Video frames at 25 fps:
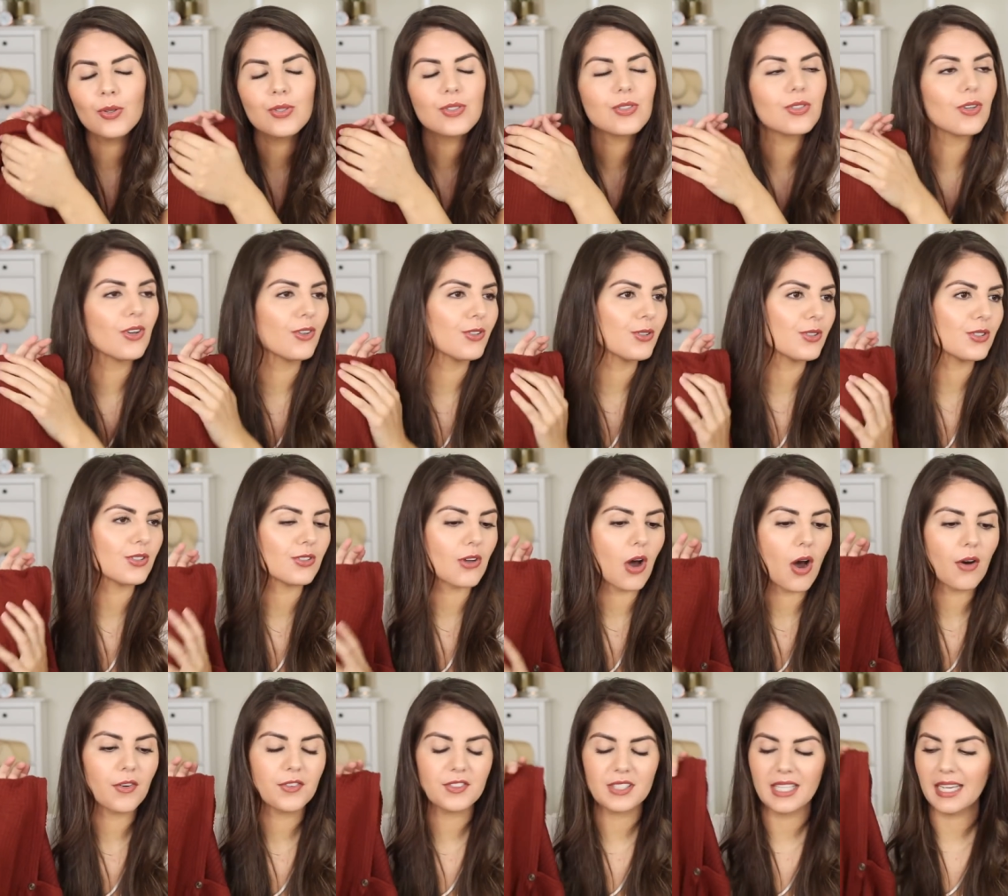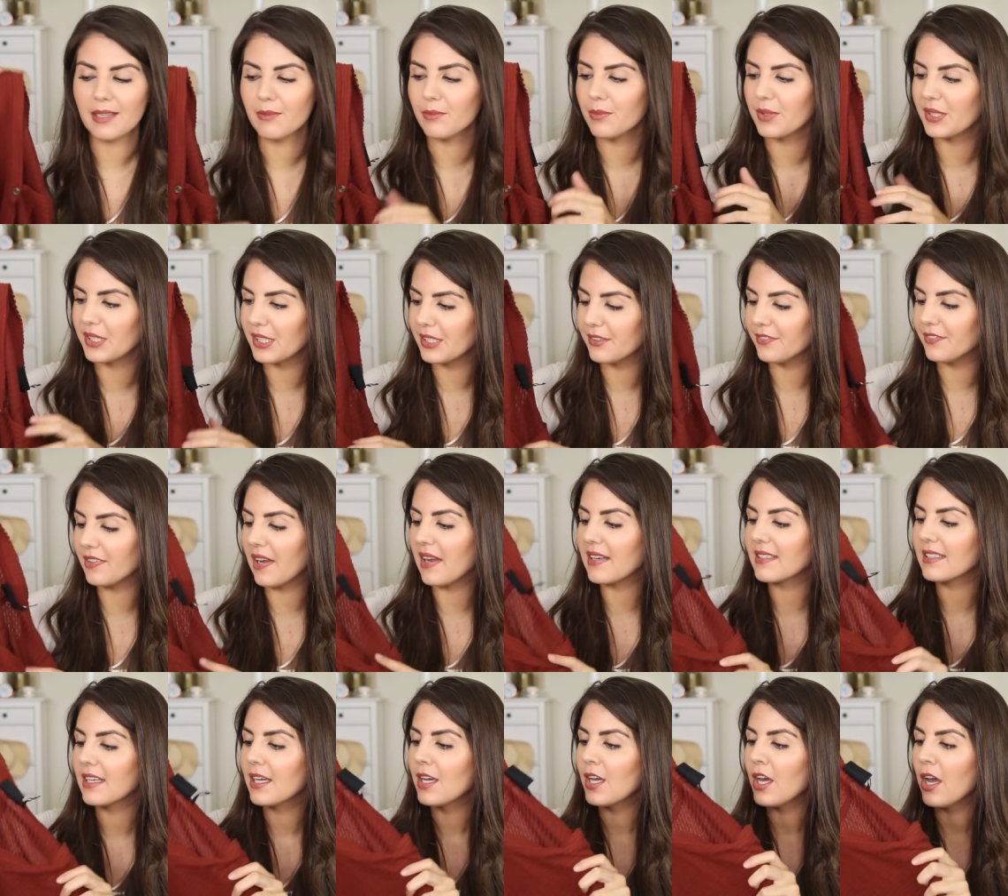so soft and
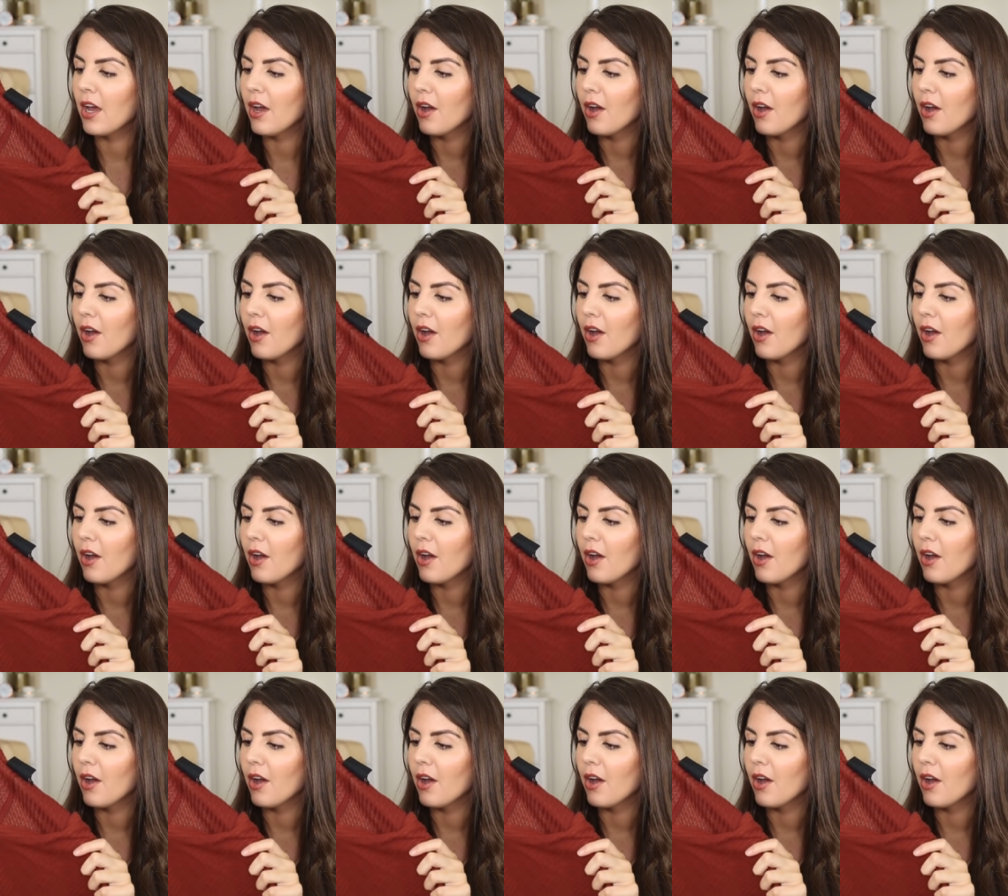perfect